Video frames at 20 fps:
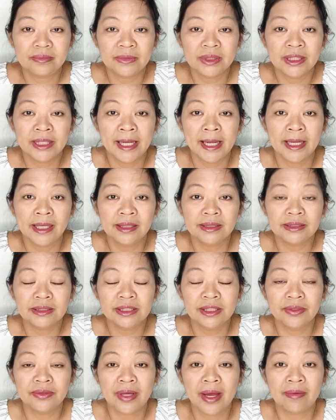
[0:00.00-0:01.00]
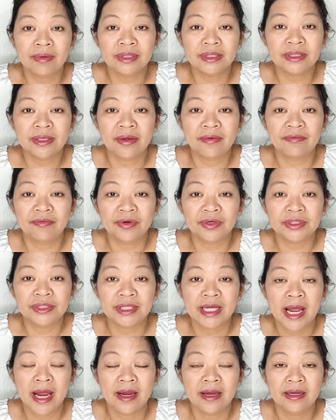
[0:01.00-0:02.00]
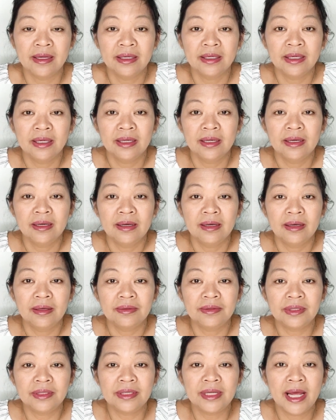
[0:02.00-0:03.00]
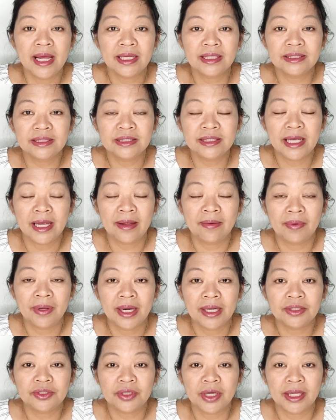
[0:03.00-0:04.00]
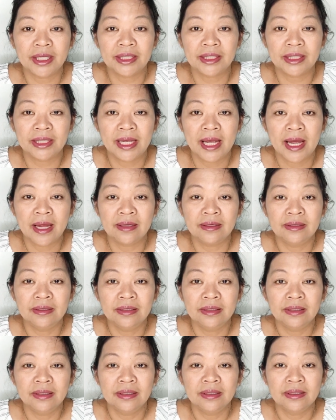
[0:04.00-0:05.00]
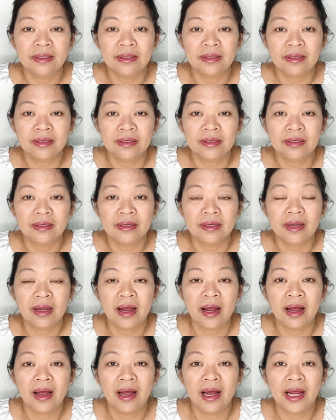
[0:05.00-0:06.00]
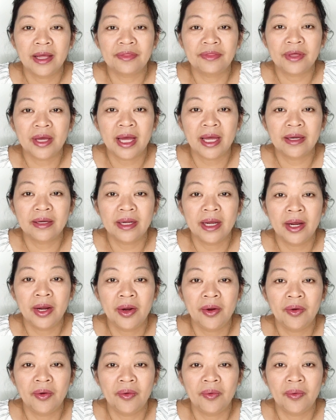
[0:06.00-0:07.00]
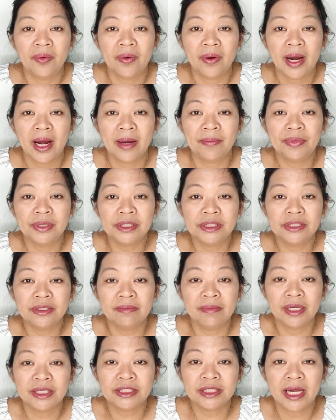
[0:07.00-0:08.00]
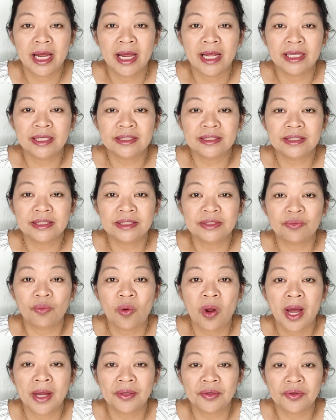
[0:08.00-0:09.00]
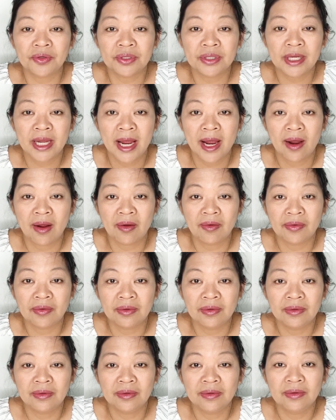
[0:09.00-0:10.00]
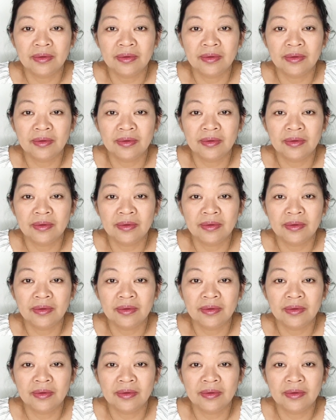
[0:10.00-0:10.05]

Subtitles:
Okay, so that was that first day. The next day when I drank it again, I thought, oh, I put too much ice, it's watered down.